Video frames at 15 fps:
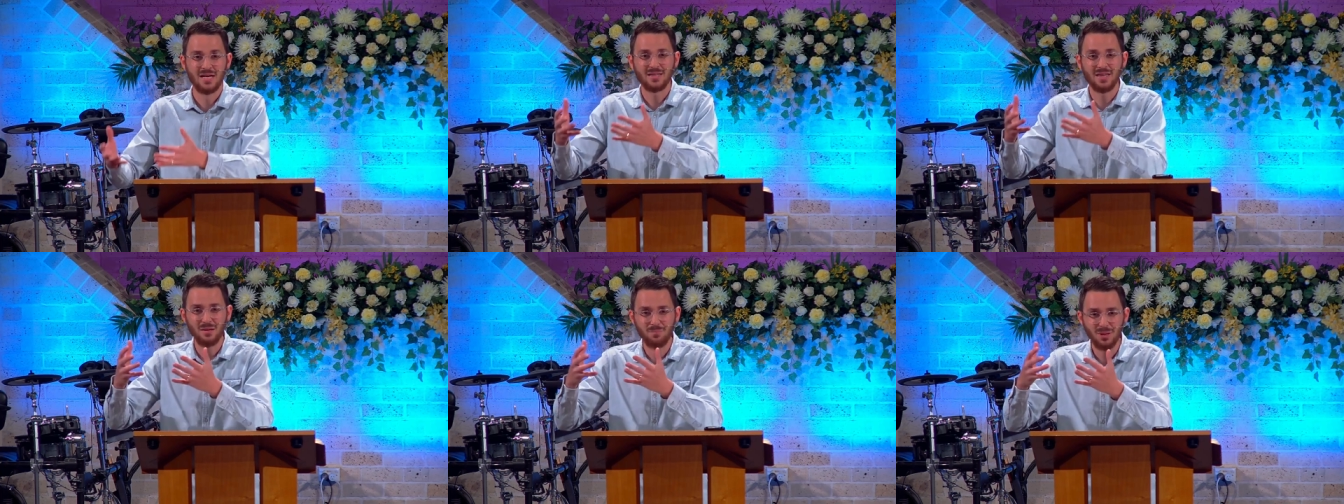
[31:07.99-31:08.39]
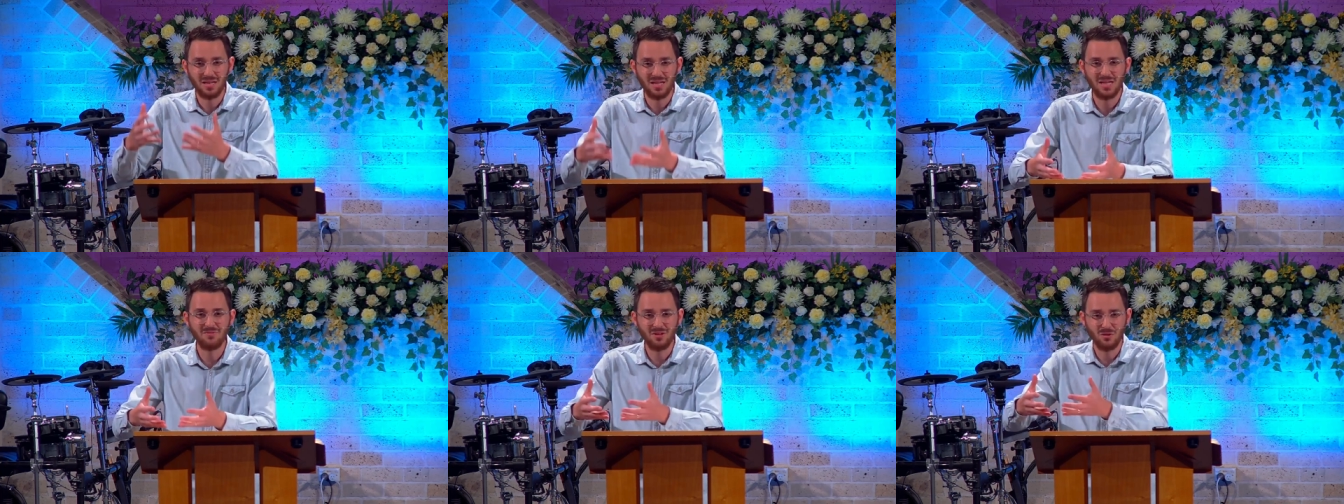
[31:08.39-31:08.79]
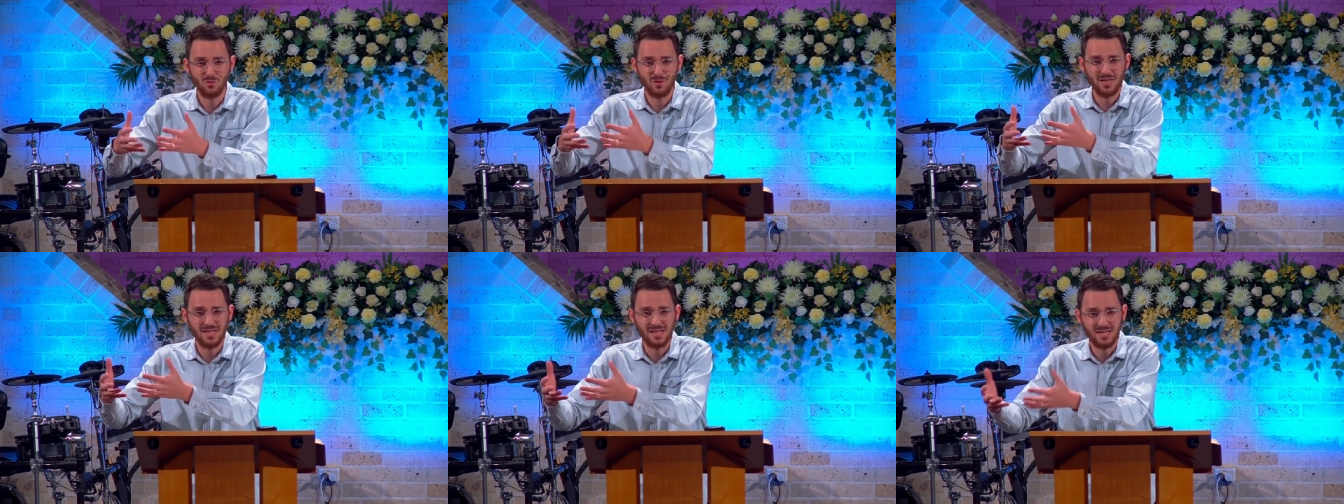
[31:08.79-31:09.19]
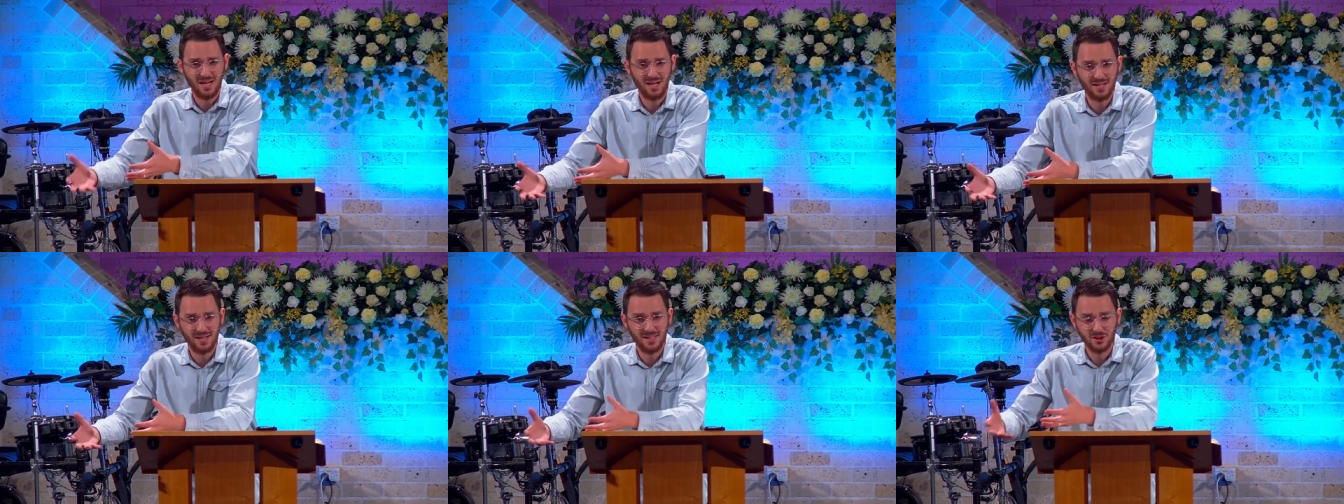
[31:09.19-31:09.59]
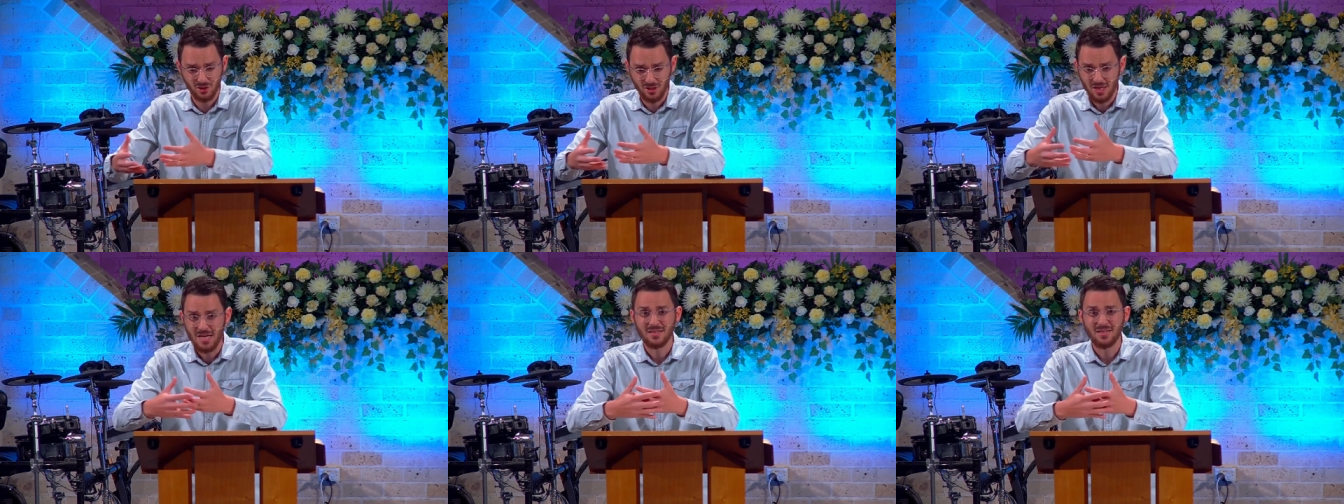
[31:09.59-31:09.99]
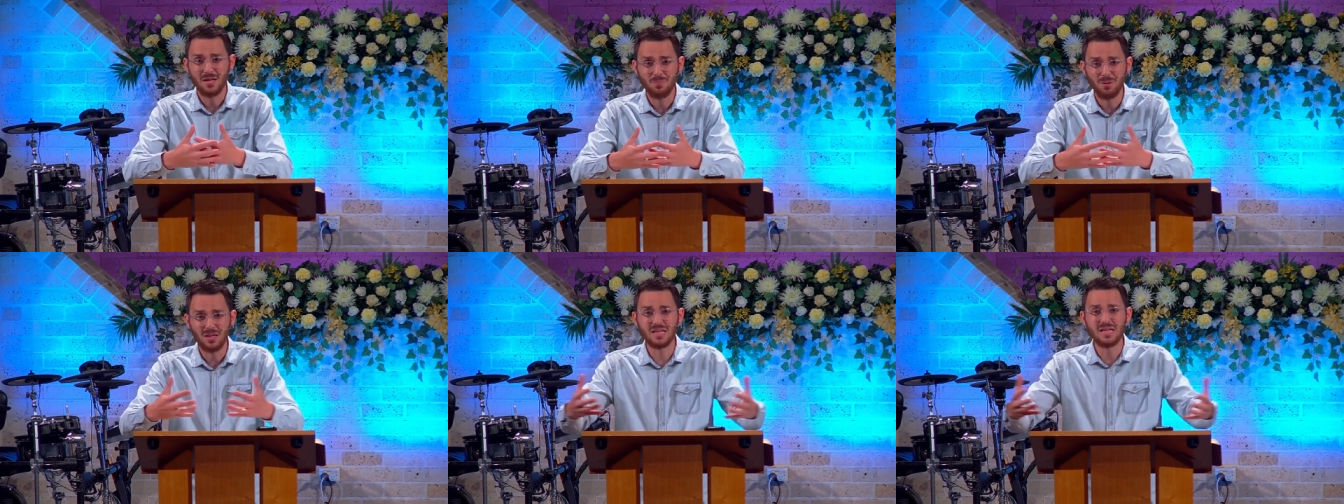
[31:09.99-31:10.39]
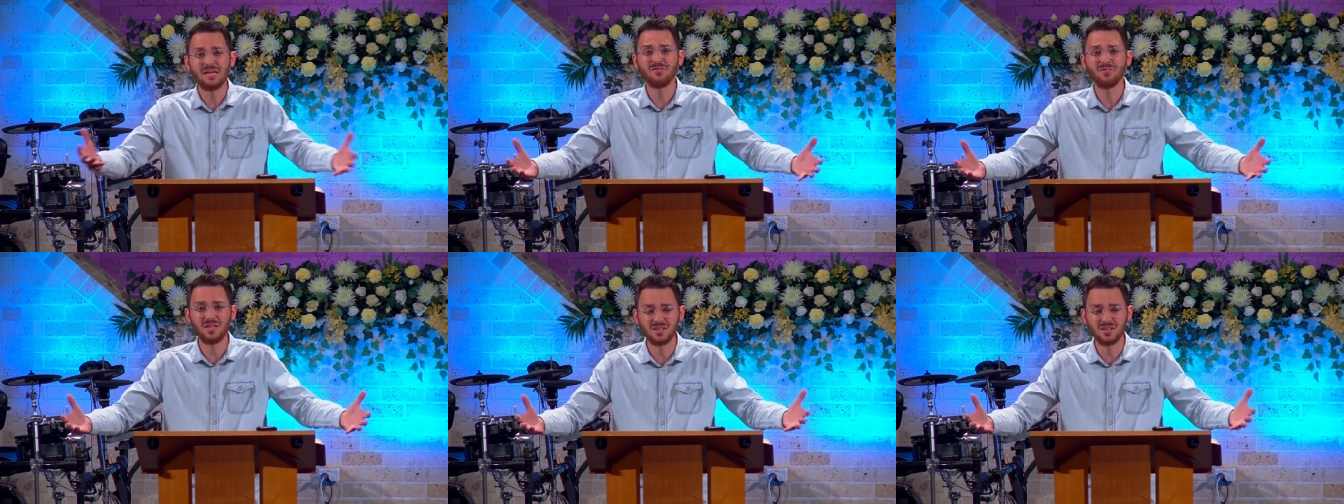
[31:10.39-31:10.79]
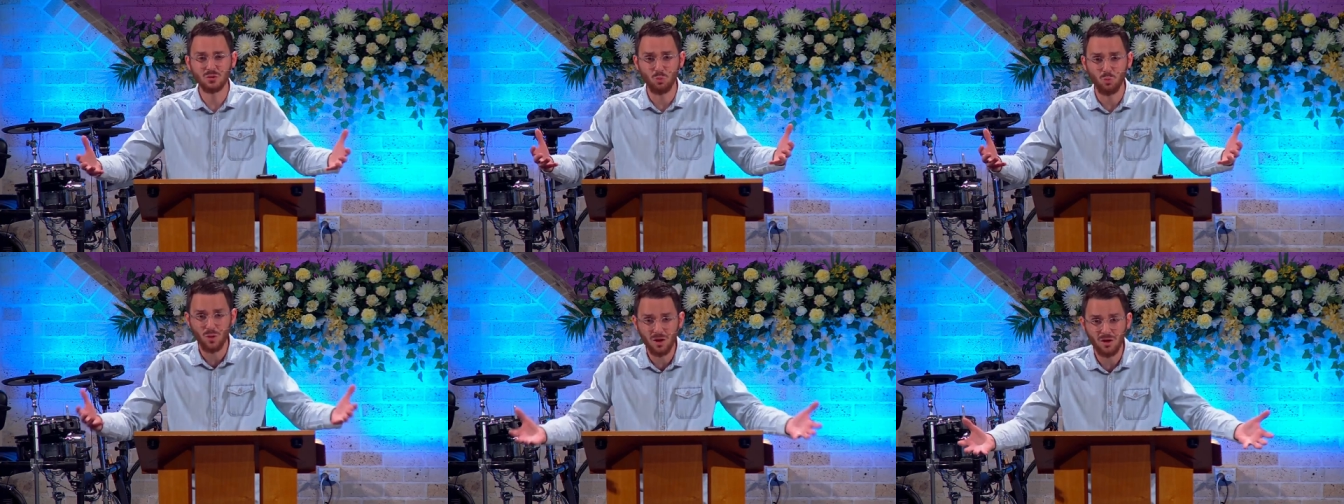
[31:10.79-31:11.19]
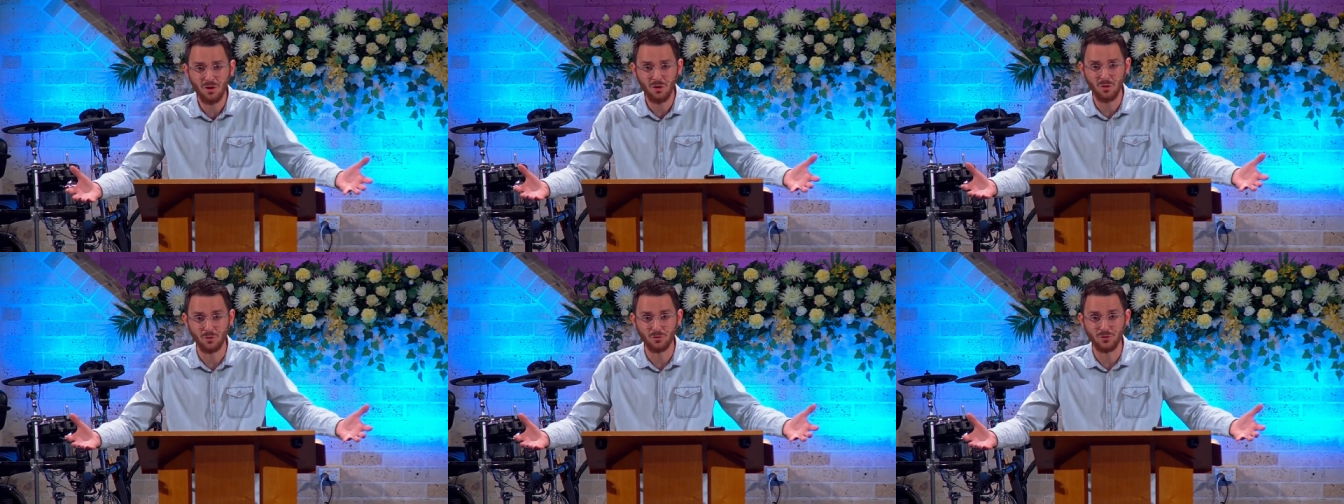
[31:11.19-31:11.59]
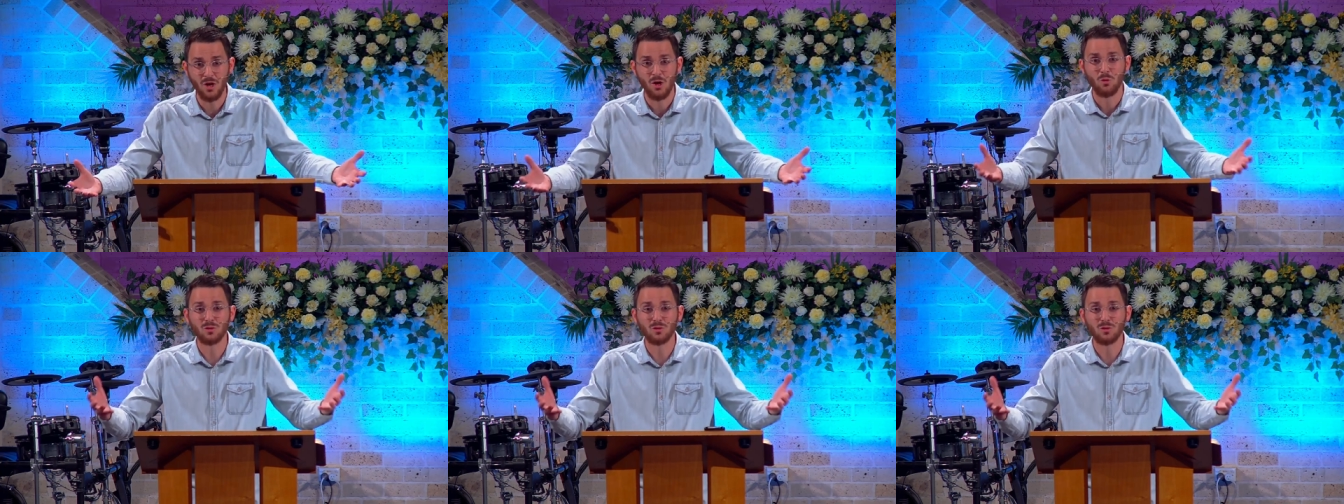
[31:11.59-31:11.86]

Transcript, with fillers: They believe in reincarnation. They believe this world